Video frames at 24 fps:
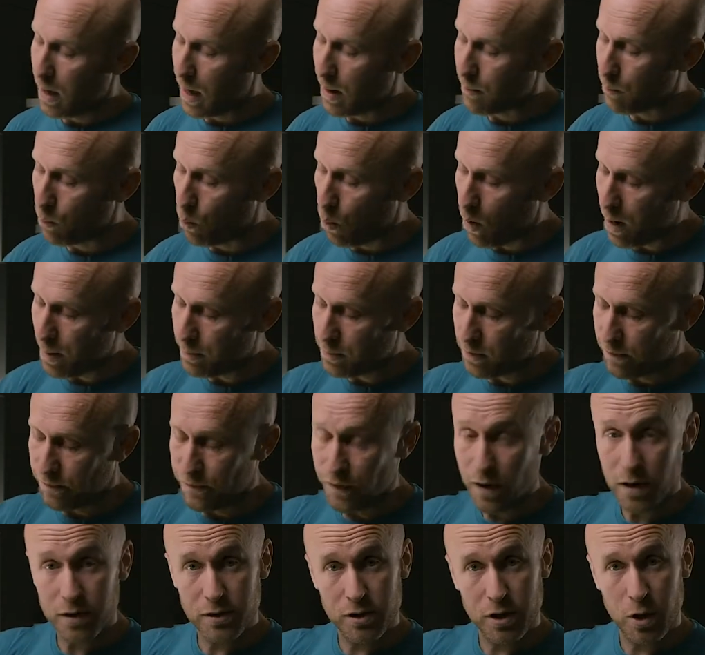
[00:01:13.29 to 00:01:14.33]
and wipe the
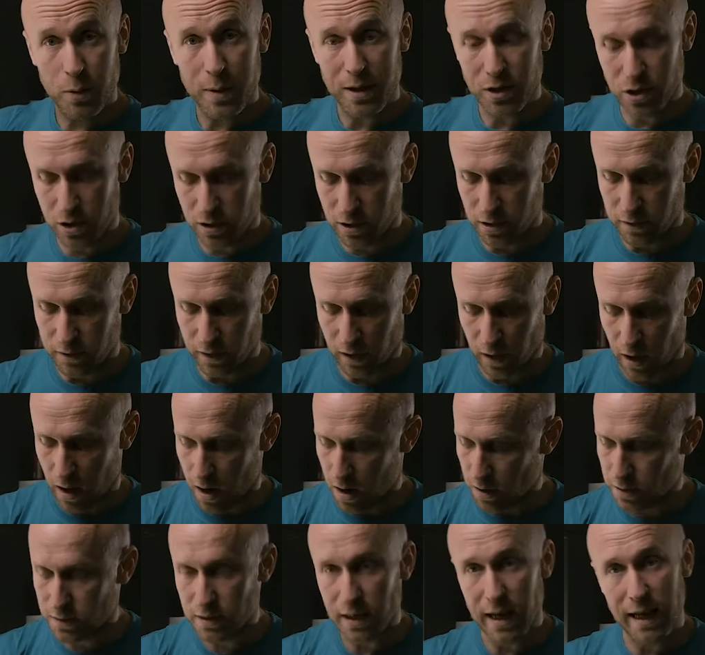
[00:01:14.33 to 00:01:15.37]
first 2 inches of the
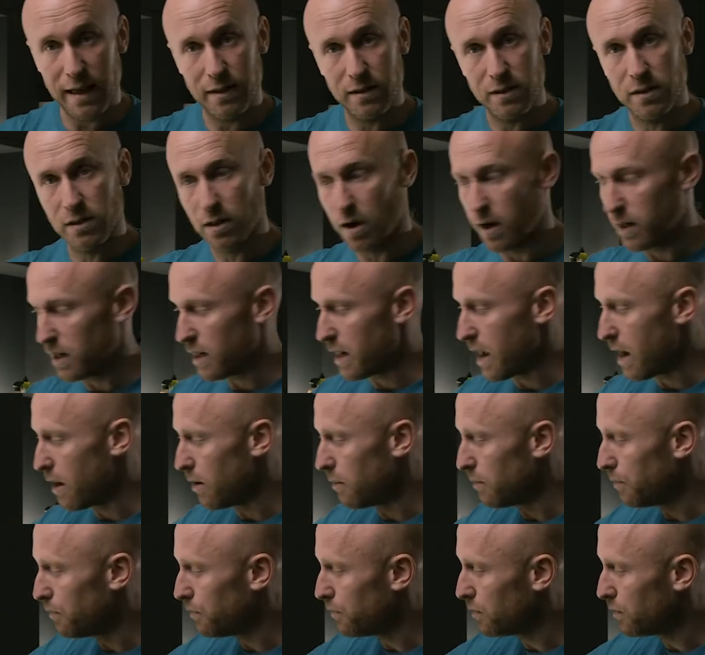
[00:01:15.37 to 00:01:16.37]
glass inside and out.